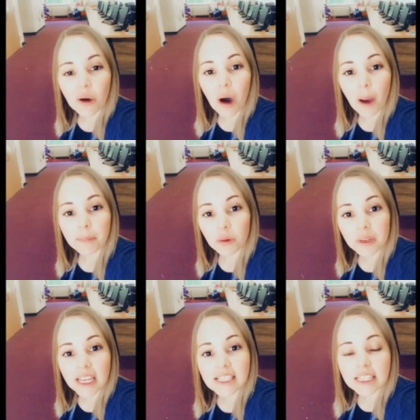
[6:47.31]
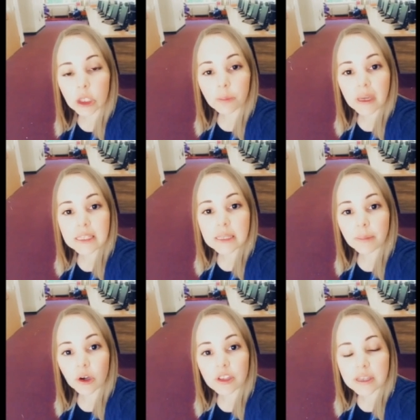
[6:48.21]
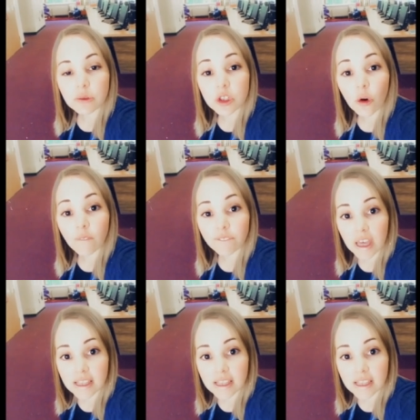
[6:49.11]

So I'm nominating you, Maisie, because it was your